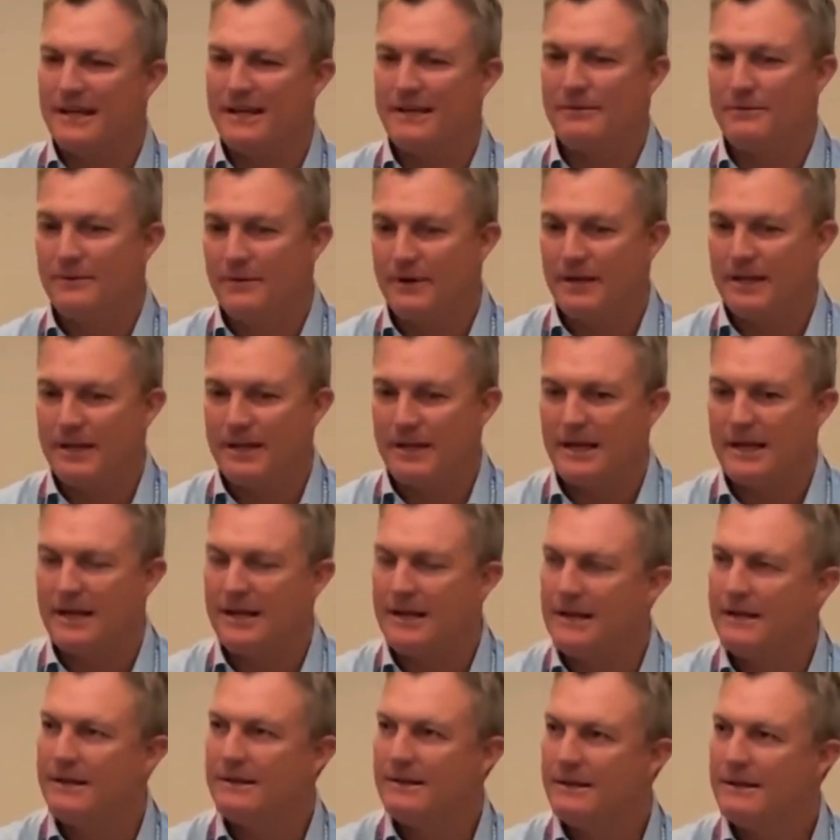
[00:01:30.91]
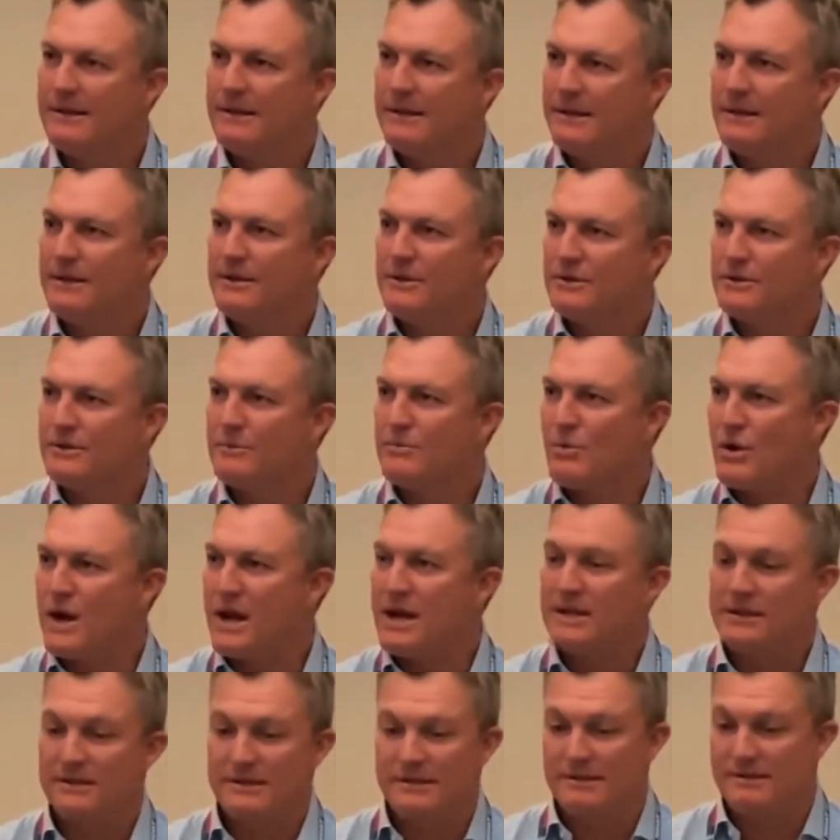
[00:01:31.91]
It really kind of
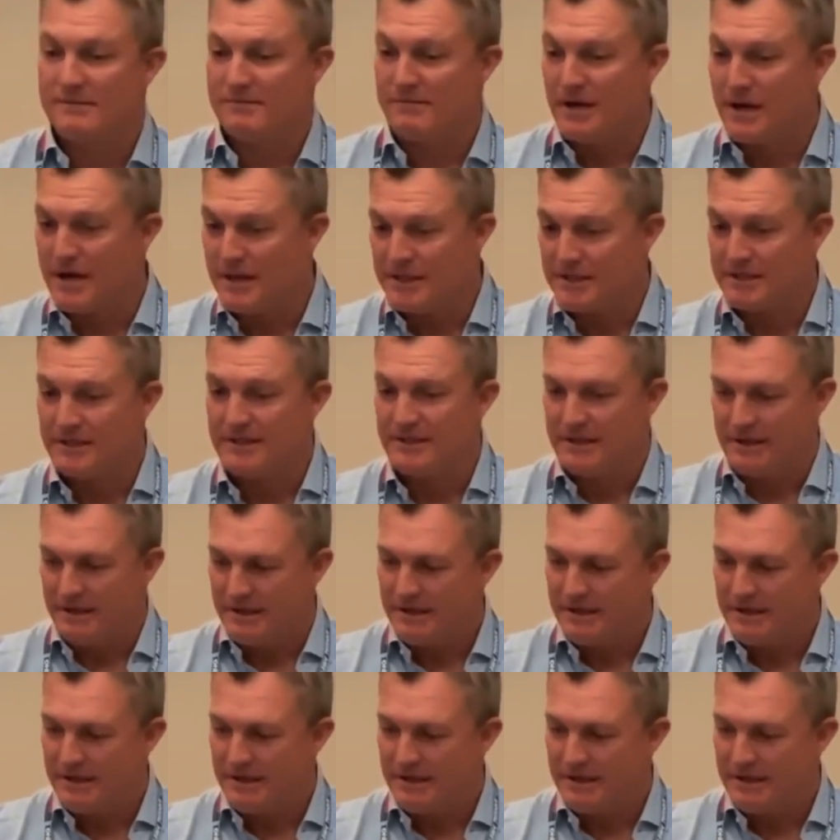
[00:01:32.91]
surprised us,